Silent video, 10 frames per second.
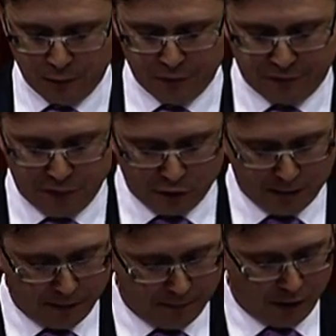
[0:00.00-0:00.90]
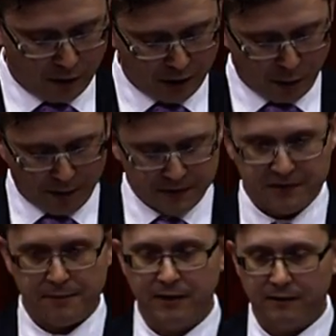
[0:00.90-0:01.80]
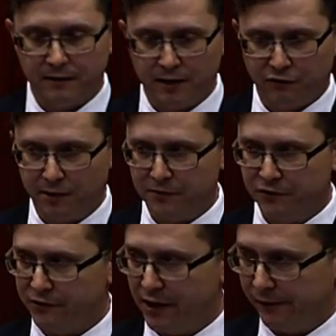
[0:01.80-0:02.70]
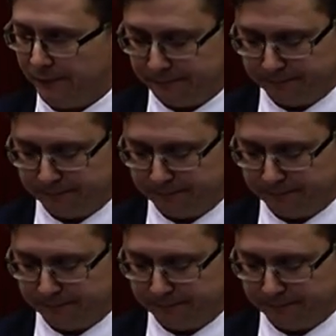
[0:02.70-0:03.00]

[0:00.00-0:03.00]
was felled by the polio epidemic that gripped Australia.